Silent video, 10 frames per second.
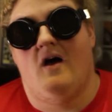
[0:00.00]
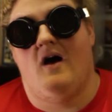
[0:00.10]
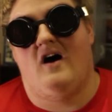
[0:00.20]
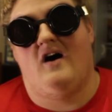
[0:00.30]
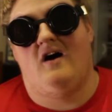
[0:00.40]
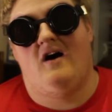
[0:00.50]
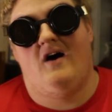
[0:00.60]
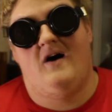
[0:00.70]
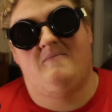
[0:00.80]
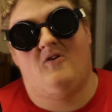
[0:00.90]
Uh,
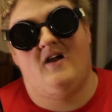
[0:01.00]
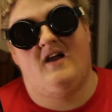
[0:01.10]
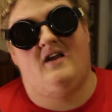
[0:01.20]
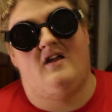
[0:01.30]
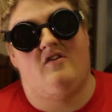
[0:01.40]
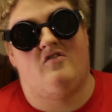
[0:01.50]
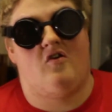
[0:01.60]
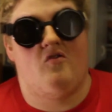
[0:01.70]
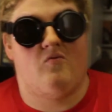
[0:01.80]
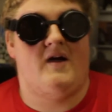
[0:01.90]
Upgrade is a
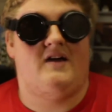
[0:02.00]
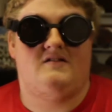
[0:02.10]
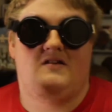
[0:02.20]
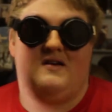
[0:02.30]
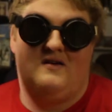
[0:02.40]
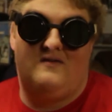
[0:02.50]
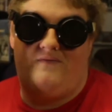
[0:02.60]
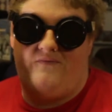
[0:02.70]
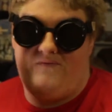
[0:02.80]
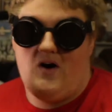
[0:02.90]
great,
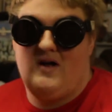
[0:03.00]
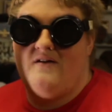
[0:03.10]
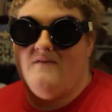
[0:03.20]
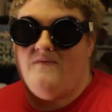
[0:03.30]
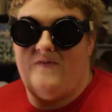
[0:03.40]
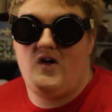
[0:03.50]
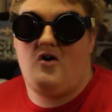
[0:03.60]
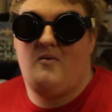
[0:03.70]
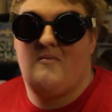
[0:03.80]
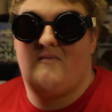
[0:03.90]
fun
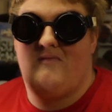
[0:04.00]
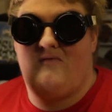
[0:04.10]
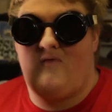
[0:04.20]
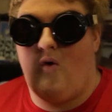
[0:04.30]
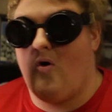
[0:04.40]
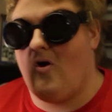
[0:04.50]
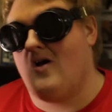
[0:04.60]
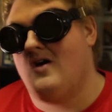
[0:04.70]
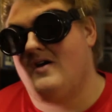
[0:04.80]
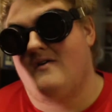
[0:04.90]
film for
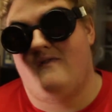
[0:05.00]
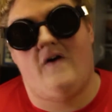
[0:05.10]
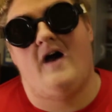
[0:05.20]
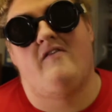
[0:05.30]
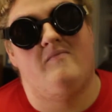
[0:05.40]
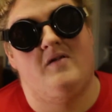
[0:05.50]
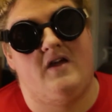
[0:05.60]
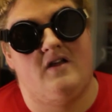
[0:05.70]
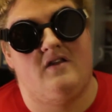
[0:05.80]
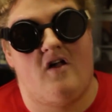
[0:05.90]
$5
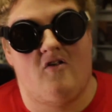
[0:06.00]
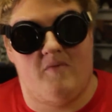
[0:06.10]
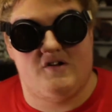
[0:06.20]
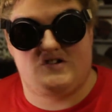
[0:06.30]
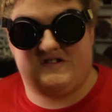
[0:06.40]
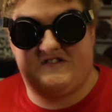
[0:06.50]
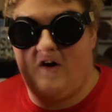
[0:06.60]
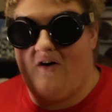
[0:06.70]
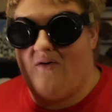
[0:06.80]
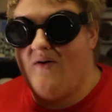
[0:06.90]
million budgets
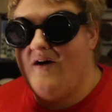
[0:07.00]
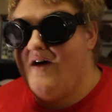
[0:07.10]
go.